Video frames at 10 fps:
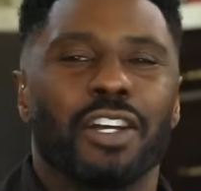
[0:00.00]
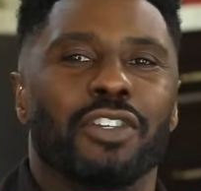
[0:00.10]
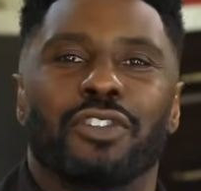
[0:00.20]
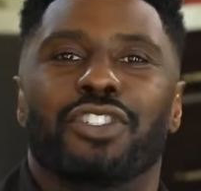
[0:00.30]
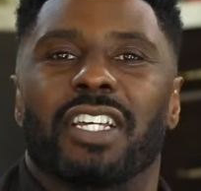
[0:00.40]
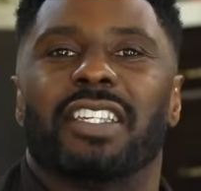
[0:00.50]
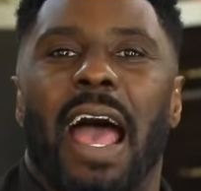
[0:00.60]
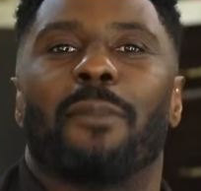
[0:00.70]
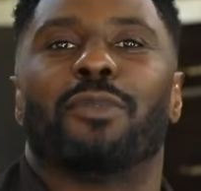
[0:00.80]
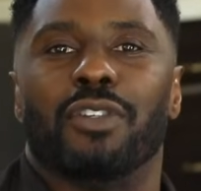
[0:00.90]
You just
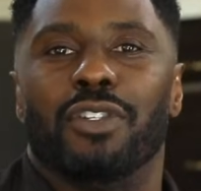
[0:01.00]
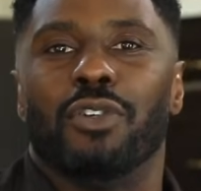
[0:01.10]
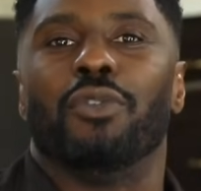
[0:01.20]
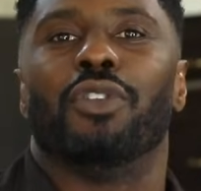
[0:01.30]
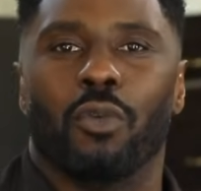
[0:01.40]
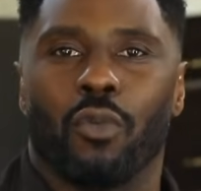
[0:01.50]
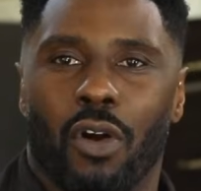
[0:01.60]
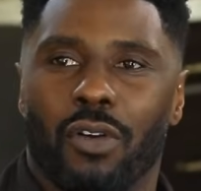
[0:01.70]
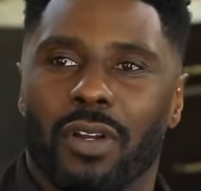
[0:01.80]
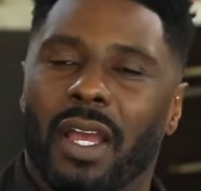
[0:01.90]
have to do the
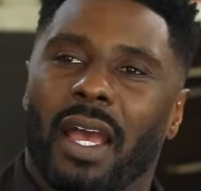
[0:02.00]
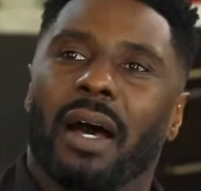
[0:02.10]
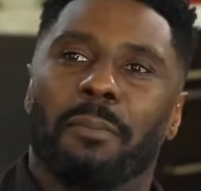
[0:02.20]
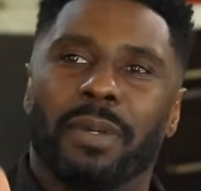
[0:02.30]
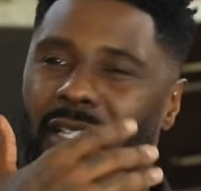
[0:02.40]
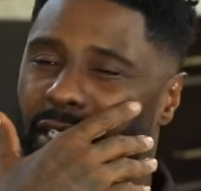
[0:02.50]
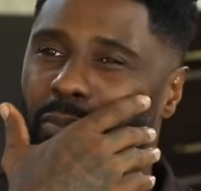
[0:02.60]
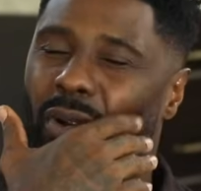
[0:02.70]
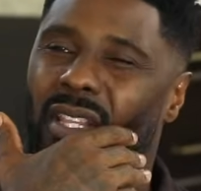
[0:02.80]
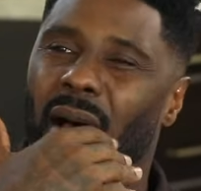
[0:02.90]
work because,
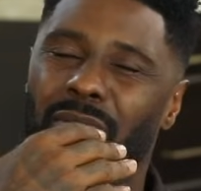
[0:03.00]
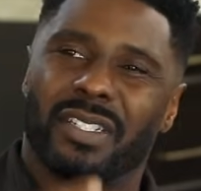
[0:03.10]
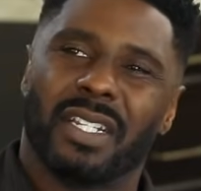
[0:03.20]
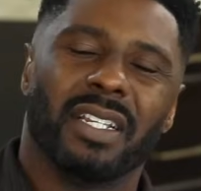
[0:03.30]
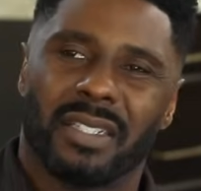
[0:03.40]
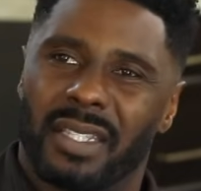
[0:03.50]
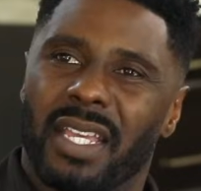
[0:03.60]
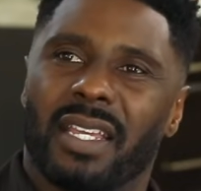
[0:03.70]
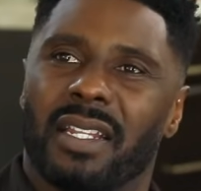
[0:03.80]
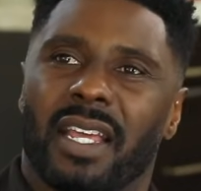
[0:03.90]
brother, I'm sitting here
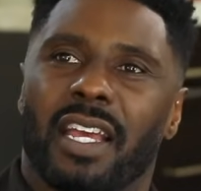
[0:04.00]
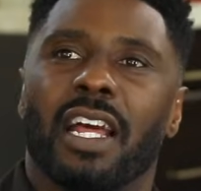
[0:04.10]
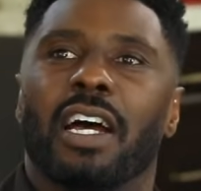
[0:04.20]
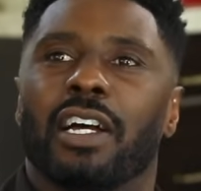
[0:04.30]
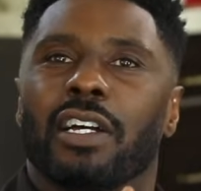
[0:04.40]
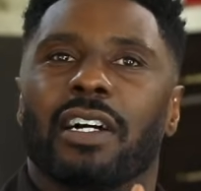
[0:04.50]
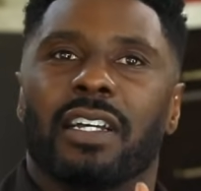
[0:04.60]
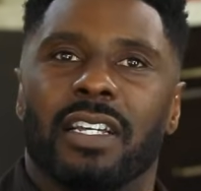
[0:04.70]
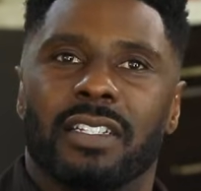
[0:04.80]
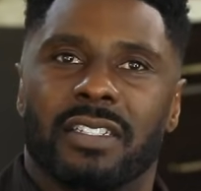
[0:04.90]
thinking that
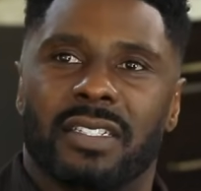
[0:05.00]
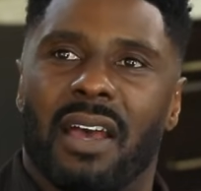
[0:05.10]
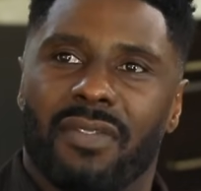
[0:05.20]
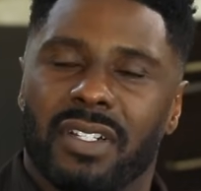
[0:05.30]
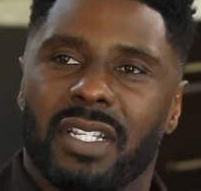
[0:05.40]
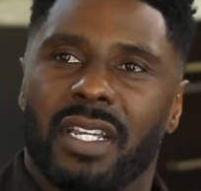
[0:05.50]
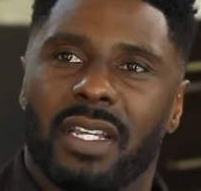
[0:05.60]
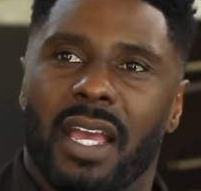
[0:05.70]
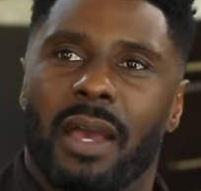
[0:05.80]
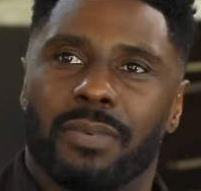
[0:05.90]

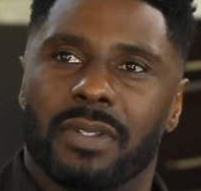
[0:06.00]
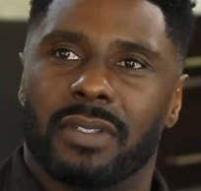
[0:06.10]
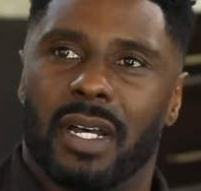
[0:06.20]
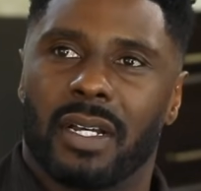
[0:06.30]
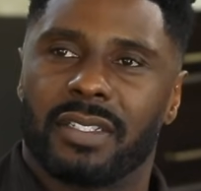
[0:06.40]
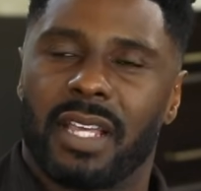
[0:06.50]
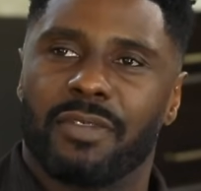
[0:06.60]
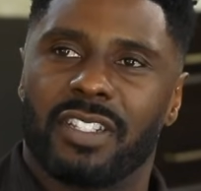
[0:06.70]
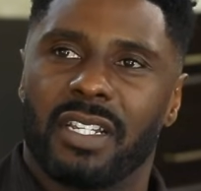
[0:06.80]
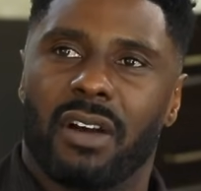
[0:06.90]
17
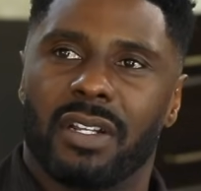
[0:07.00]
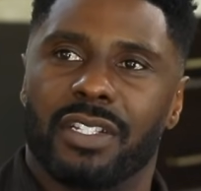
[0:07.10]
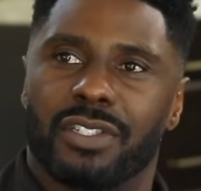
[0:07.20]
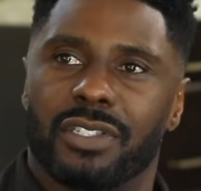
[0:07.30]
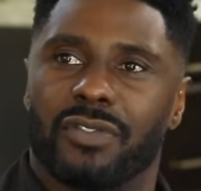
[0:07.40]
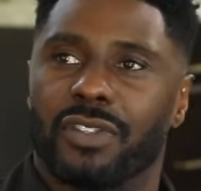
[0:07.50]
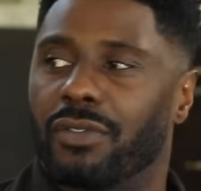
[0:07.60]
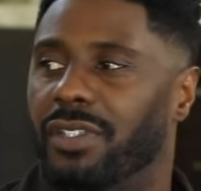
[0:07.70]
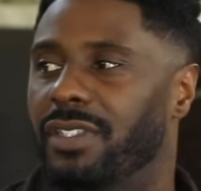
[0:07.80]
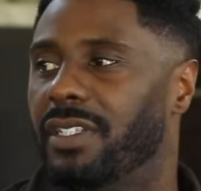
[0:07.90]
auditions for
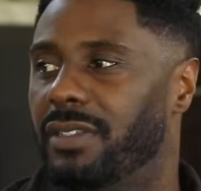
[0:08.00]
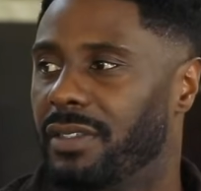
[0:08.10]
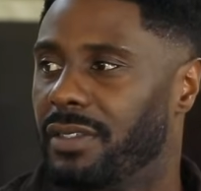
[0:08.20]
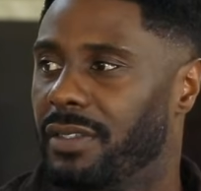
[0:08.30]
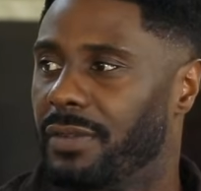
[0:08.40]
3 seasons.